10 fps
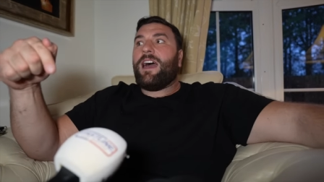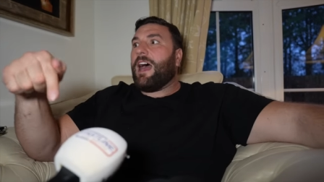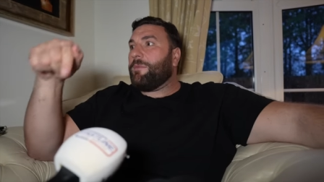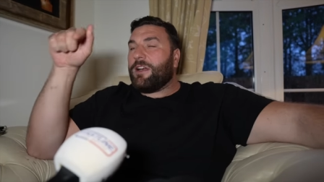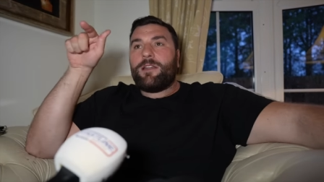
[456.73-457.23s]

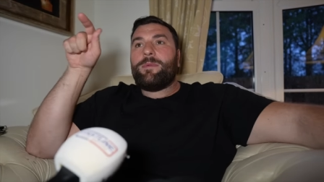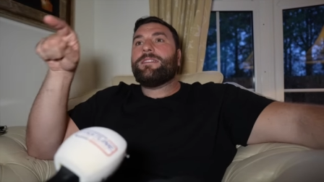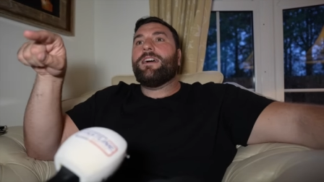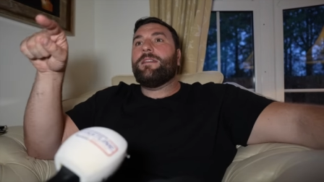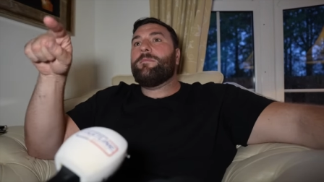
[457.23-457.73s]
I'm going to be
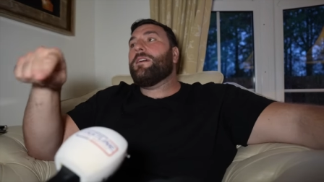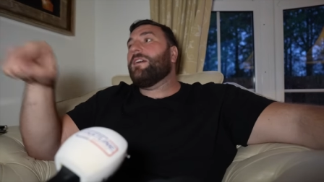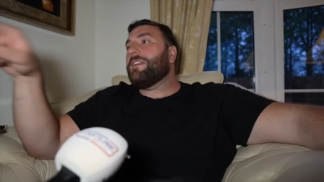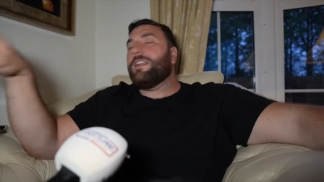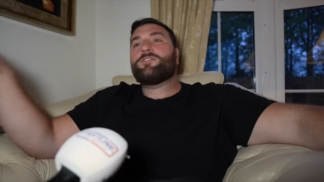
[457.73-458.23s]
telling
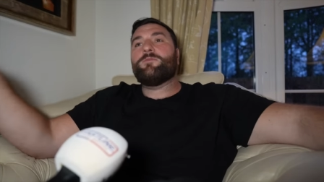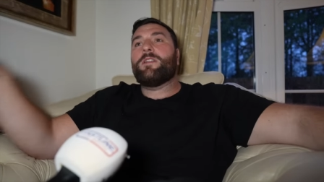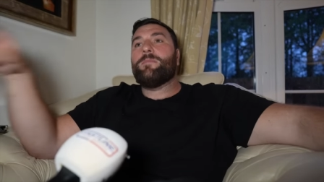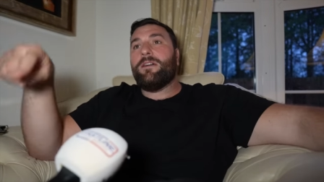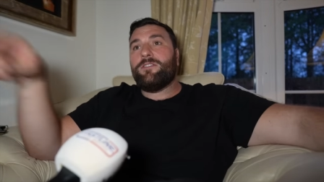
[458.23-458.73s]
uh, telling
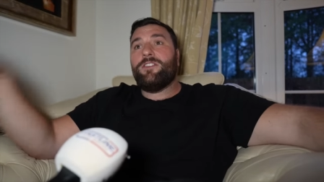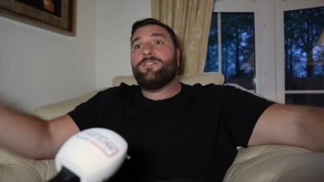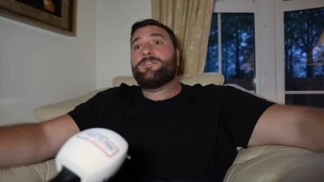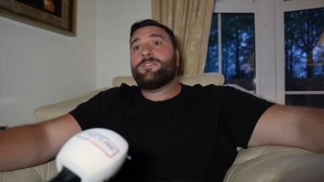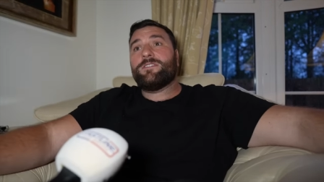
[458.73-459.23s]
someone about
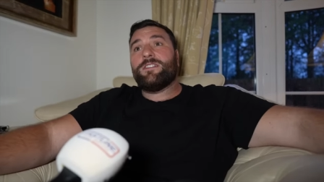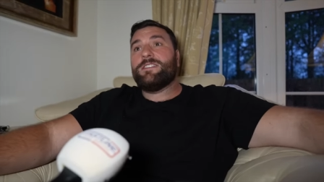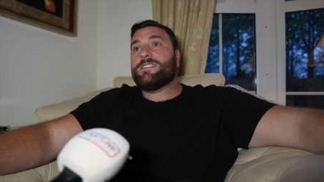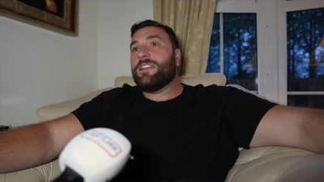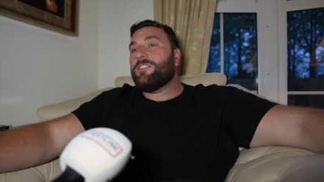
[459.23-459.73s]
you and he
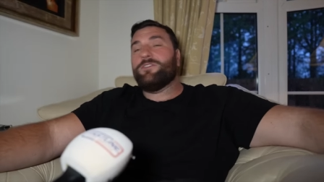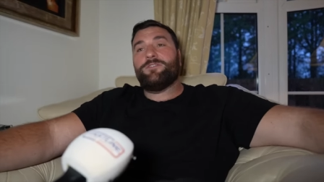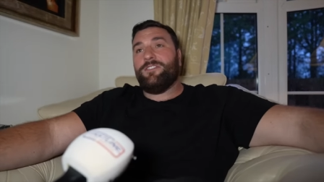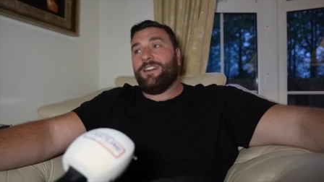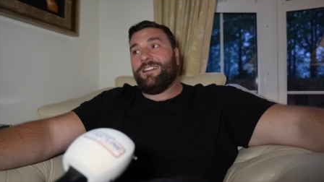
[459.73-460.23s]
said I don't
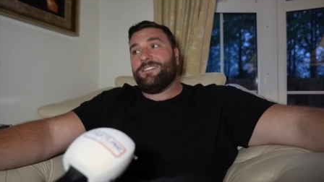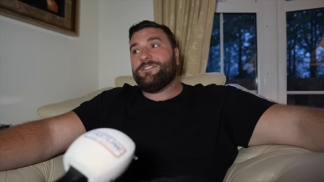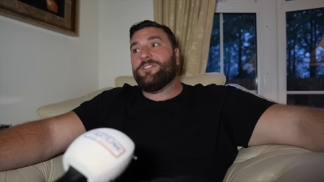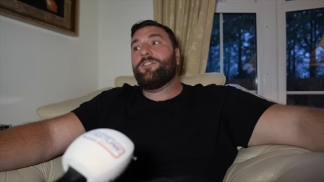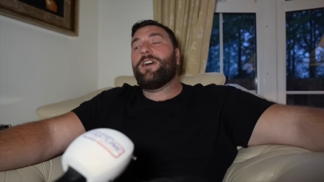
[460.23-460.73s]
do that
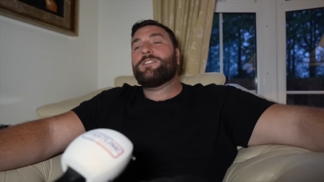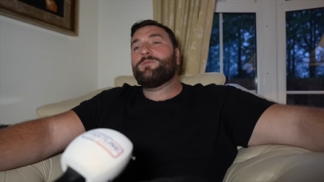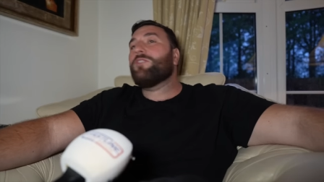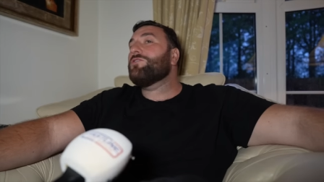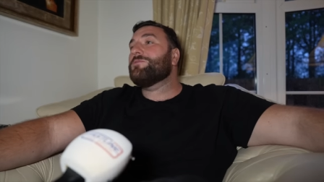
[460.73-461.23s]
so Greg's
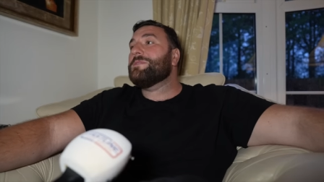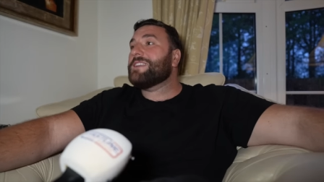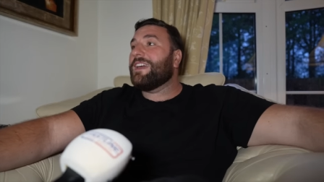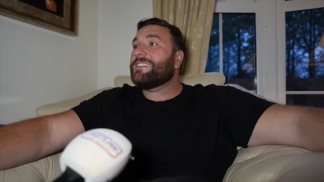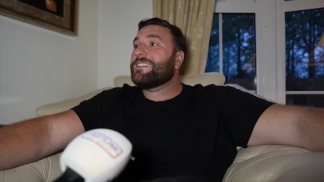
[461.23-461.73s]
100
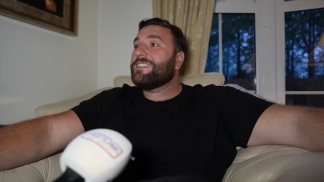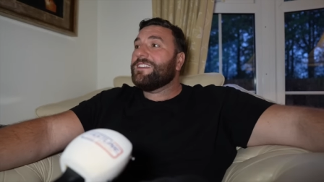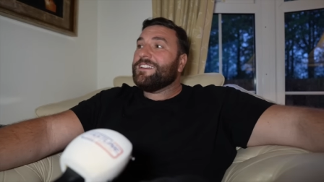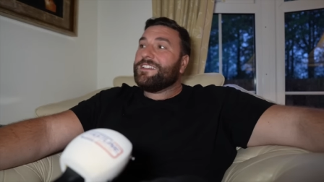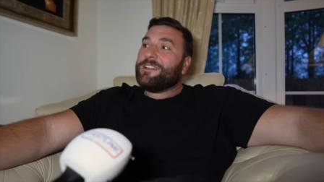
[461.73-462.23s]
percent
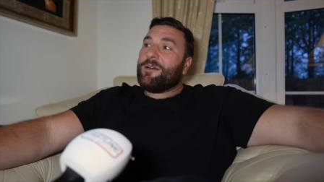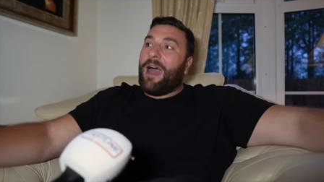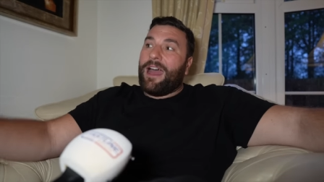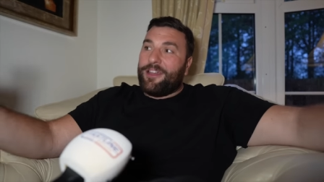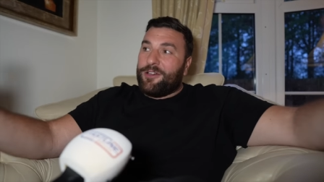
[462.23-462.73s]

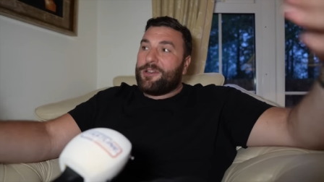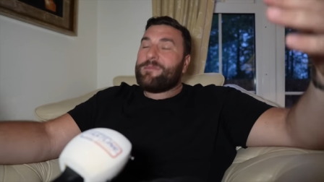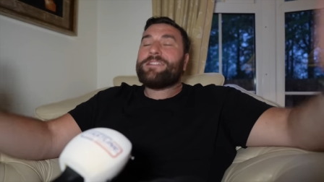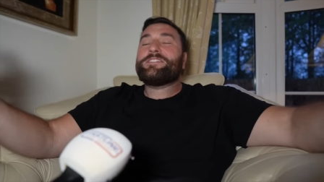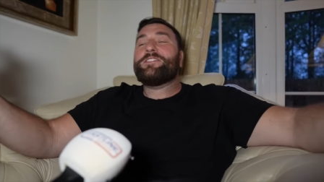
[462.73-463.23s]
and I only
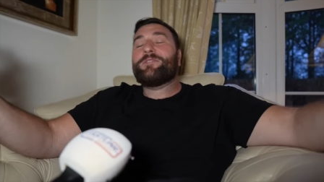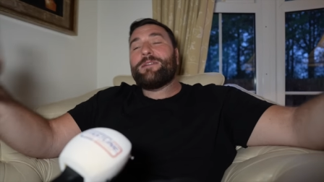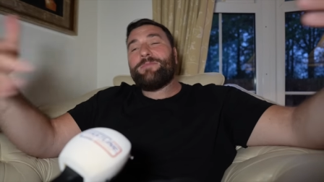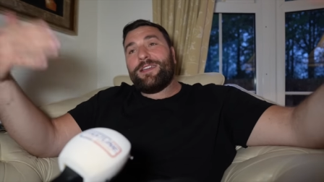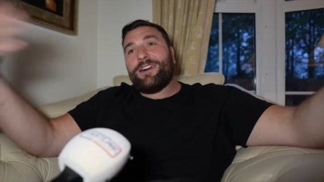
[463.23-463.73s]
mentioned
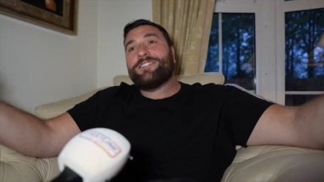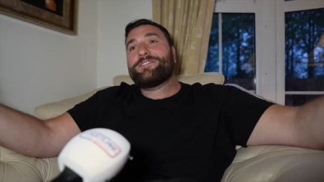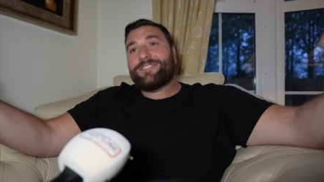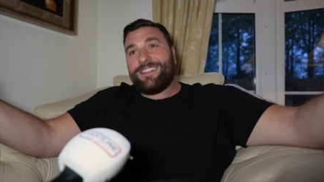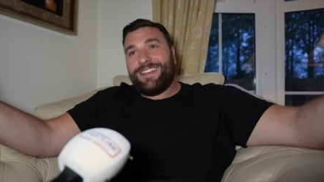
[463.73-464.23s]
Greg because